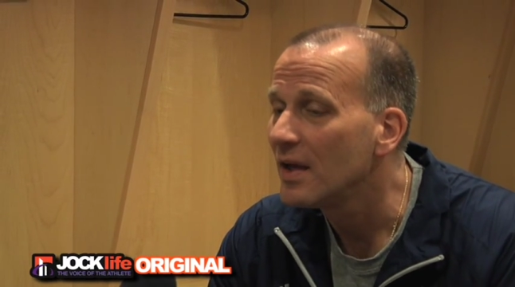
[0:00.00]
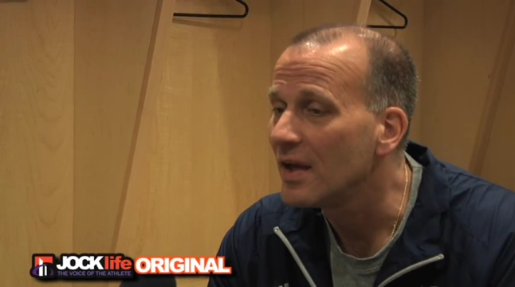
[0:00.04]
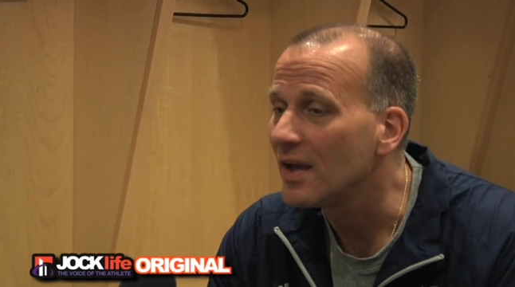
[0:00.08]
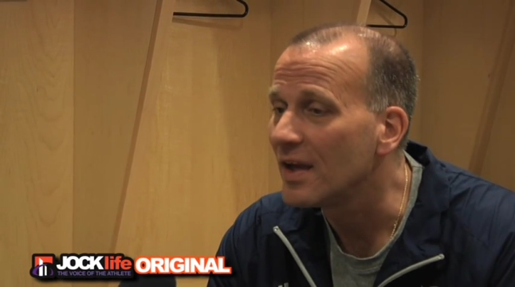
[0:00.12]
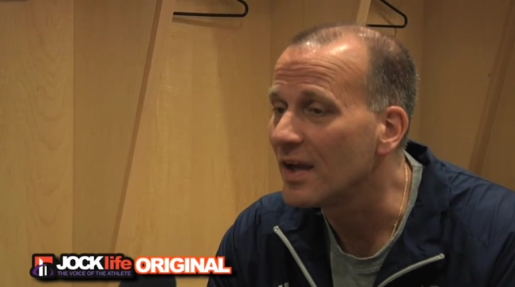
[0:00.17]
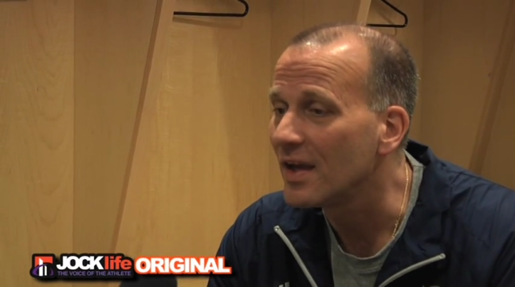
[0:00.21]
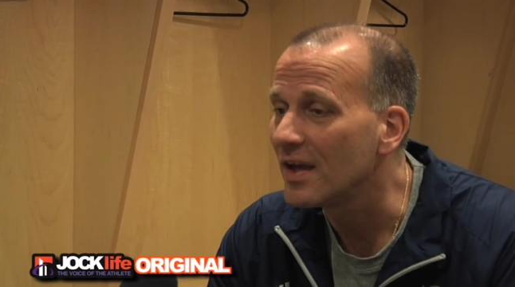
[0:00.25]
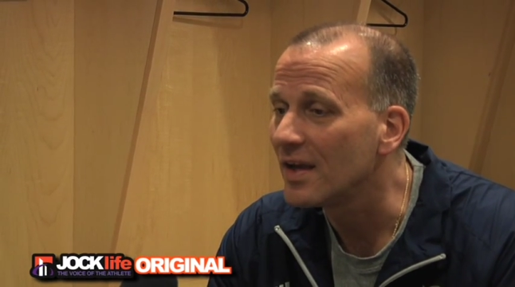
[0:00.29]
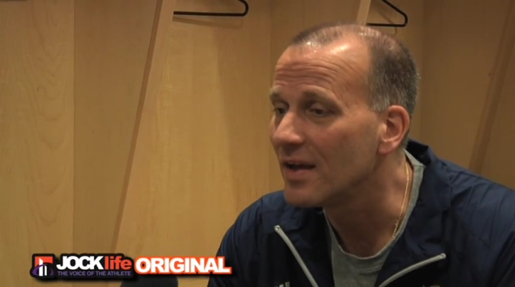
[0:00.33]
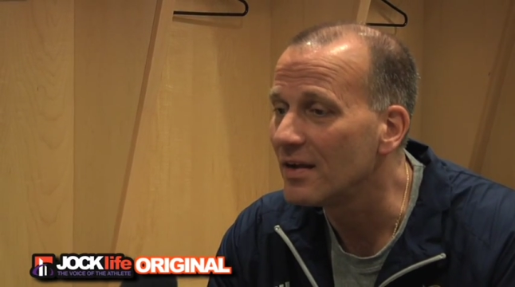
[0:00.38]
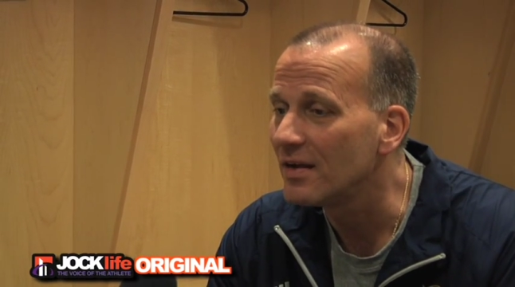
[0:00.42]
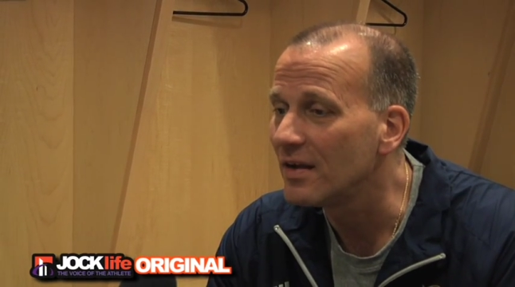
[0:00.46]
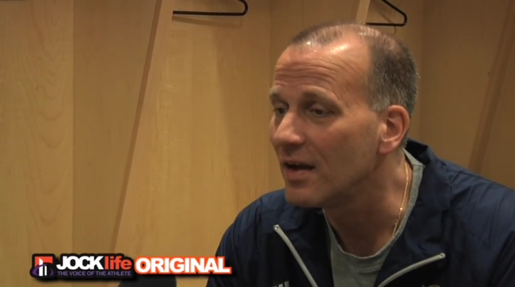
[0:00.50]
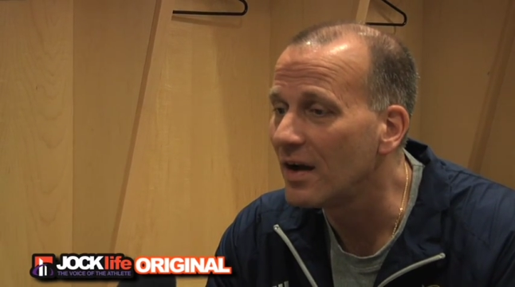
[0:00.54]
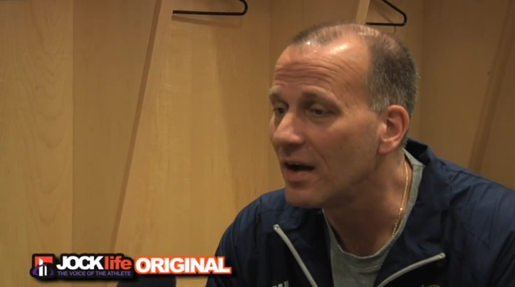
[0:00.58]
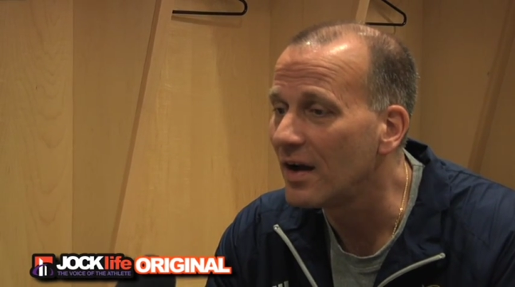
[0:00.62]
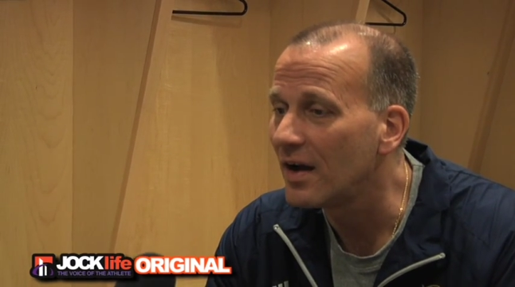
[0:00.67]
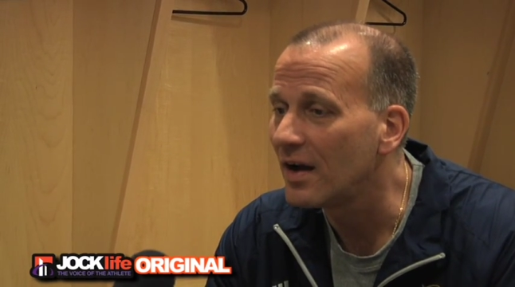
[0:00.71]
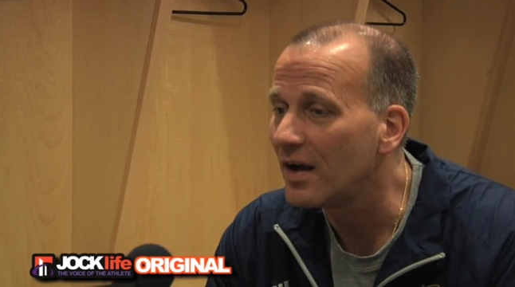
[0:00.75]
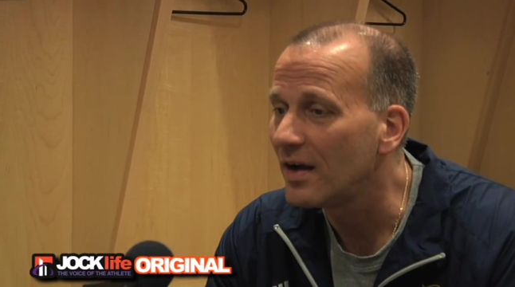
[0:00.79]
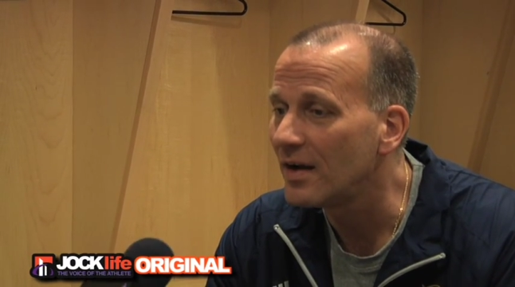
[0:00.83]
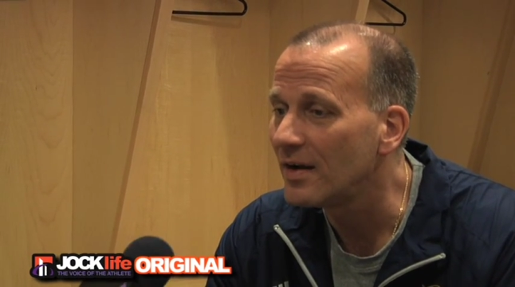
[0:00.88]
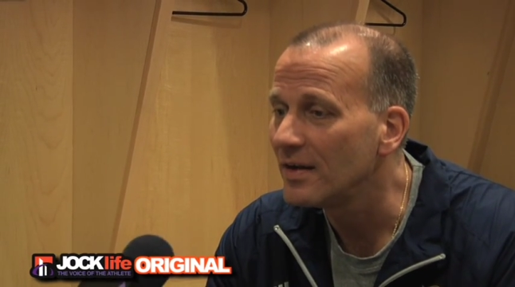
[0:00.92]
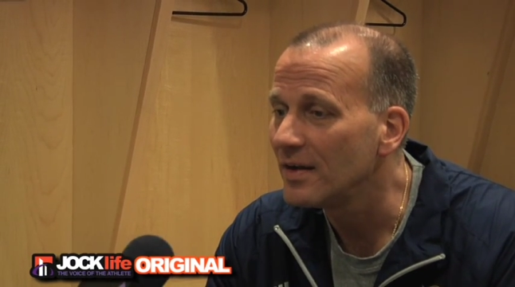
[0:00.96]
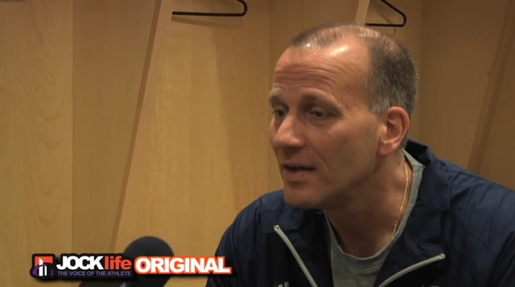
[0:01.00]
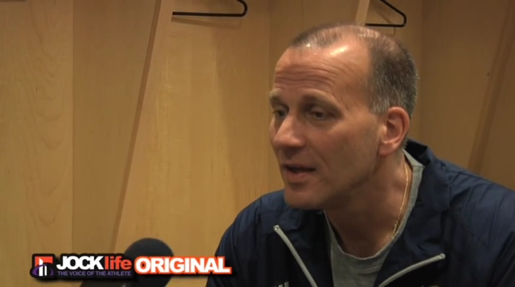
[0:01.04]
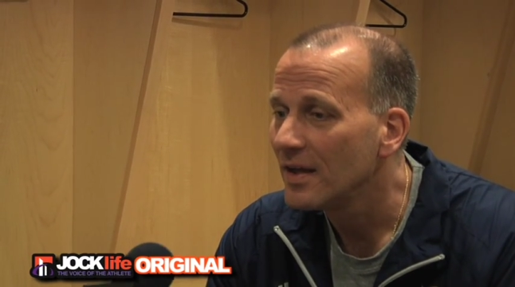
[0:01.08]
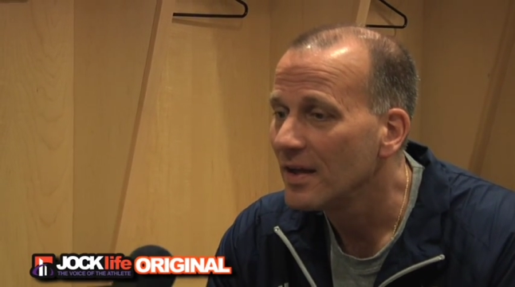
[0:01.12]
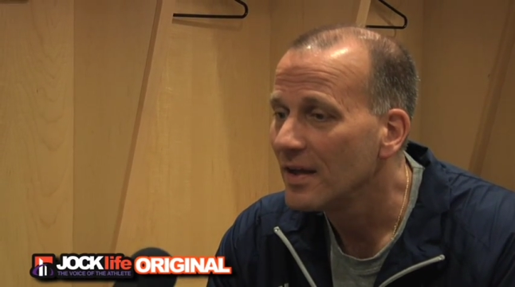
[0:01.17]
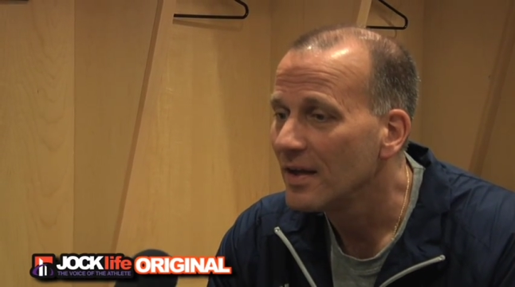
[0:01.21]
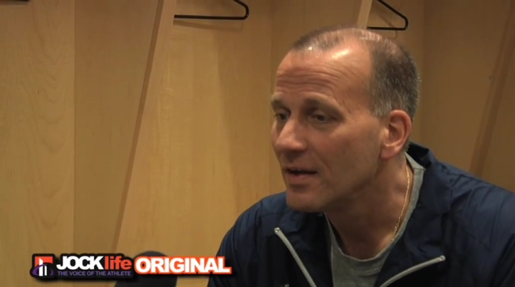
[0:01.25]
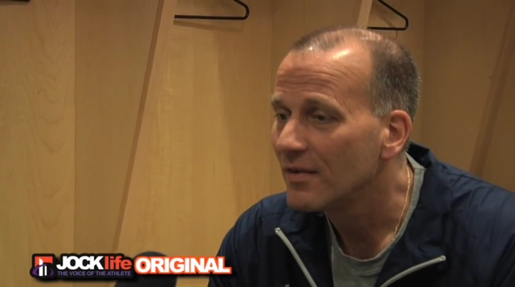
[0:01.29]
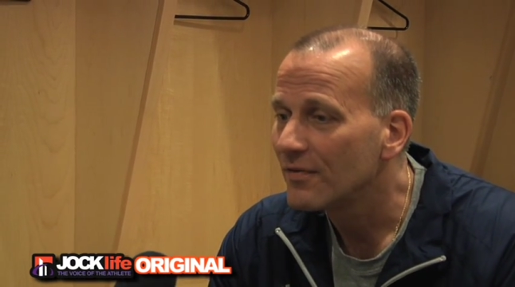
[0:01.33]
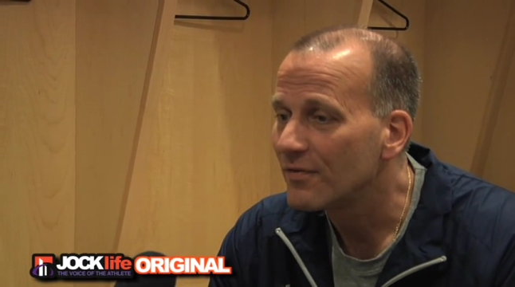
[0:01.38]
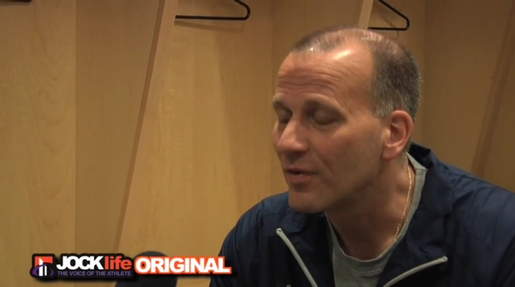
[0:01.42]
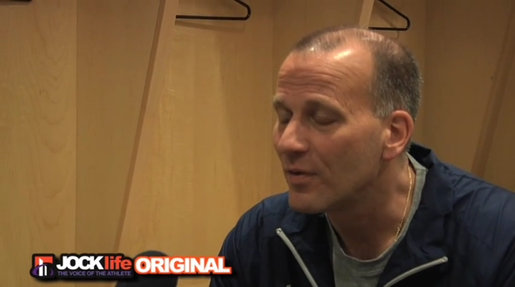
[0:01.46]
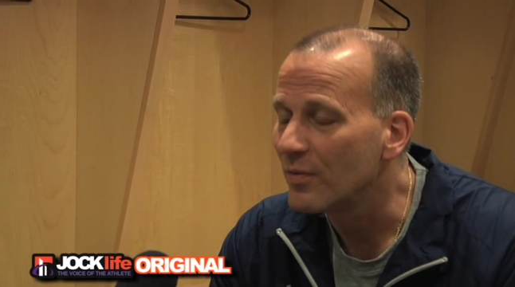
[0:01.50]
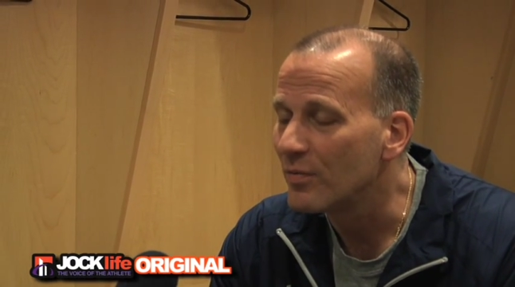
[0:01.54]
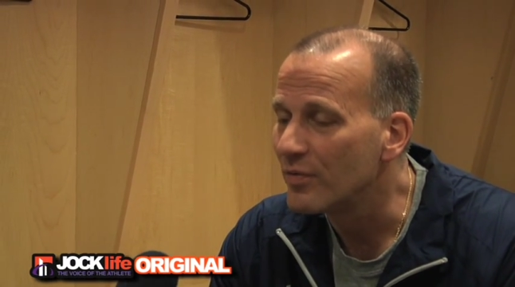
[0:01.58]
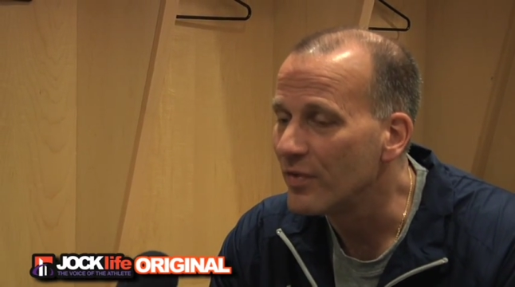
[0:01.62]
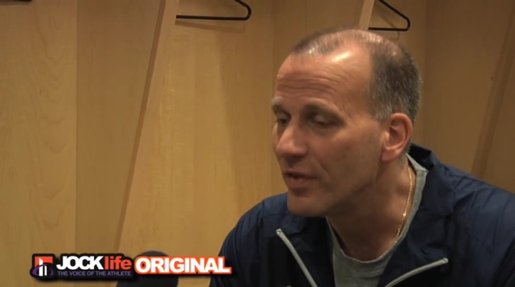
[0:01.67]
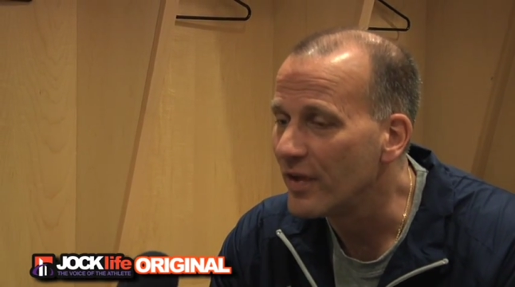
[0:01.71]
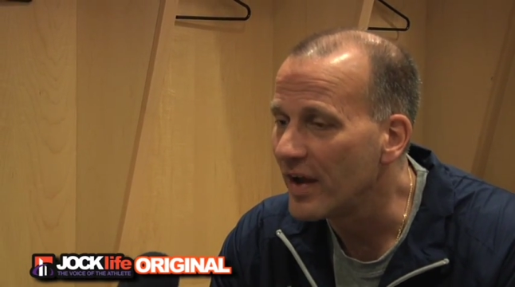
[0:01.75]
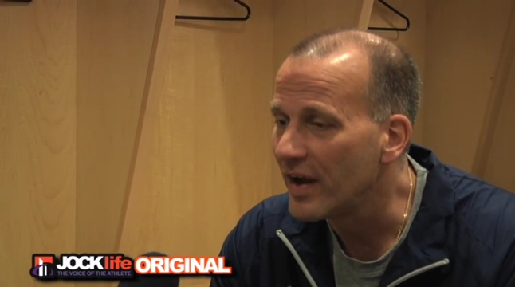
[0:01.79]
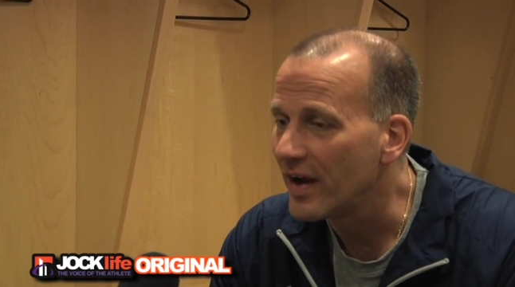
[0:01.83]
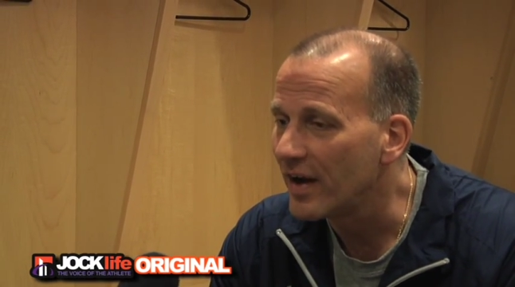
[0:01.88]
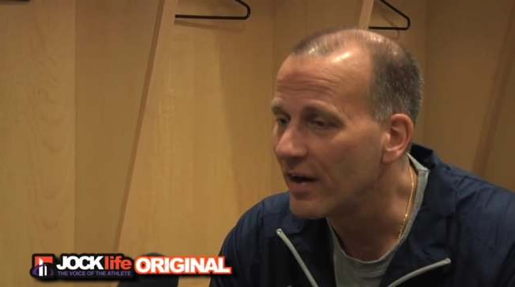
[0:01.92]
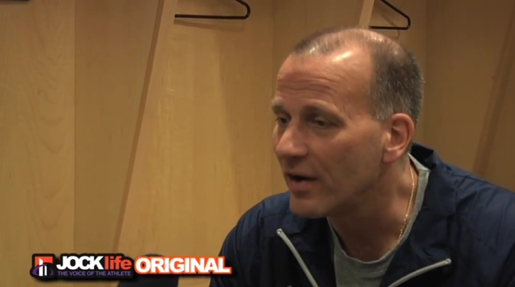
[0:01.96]
And from
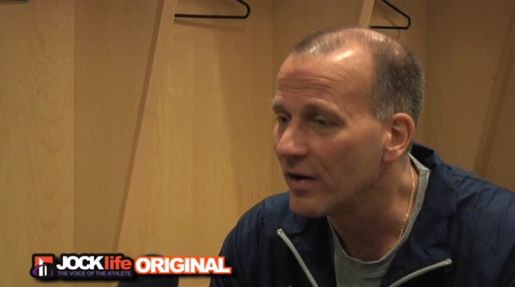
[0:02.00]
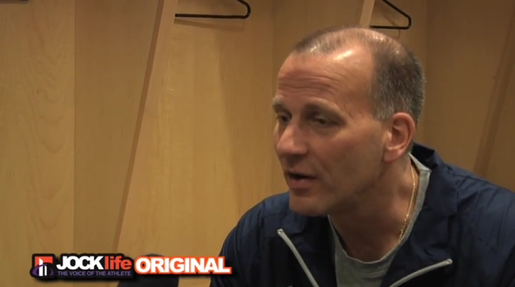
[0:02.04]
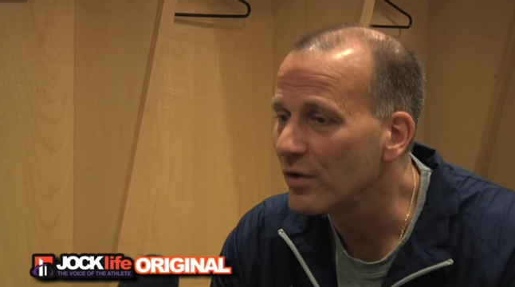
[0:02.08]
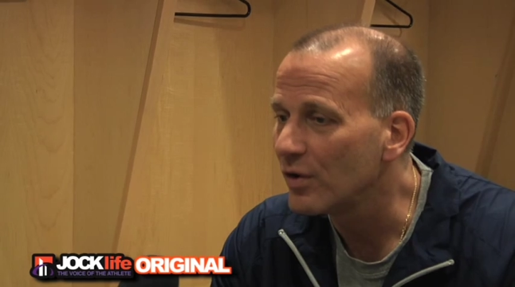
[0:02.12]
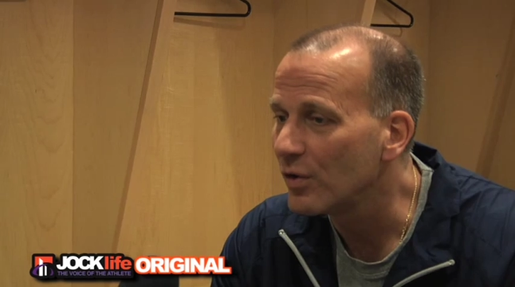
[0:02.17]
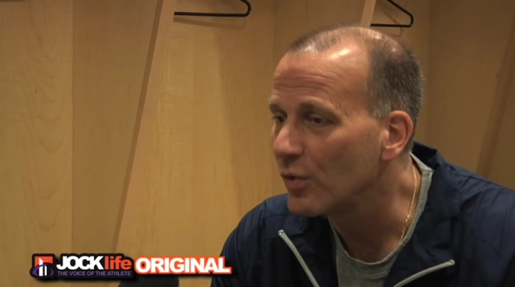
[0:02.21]
there,